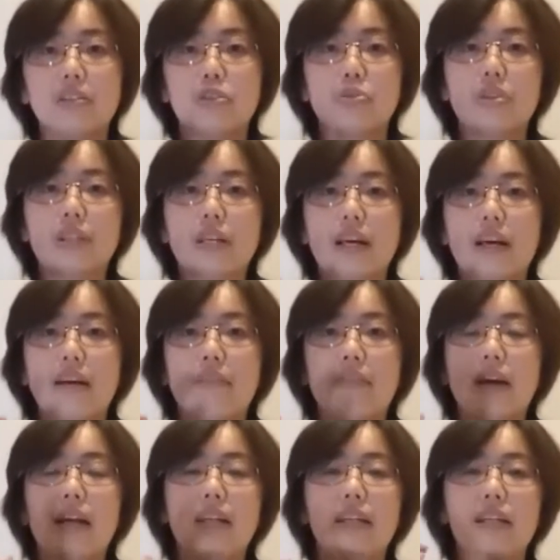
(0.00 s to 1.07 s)
Shouldn't
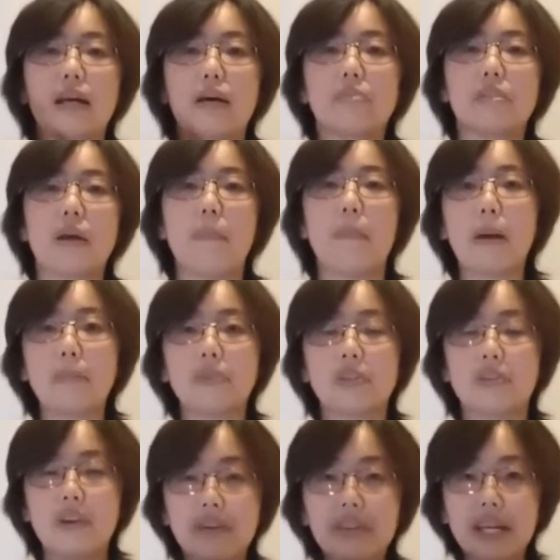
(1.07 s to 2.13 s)
have any lumps and
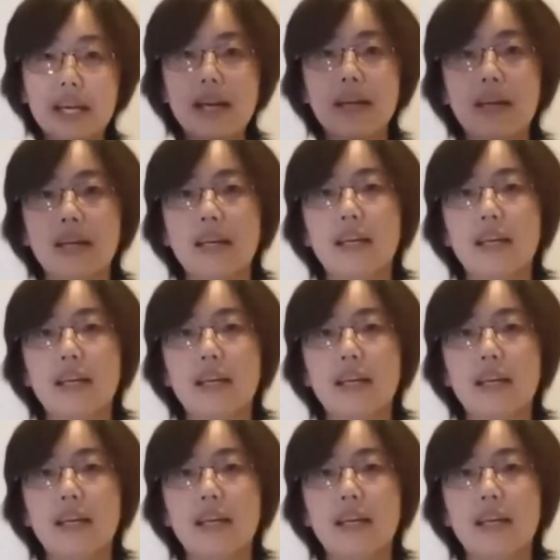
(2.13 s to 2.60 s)
bumps around there.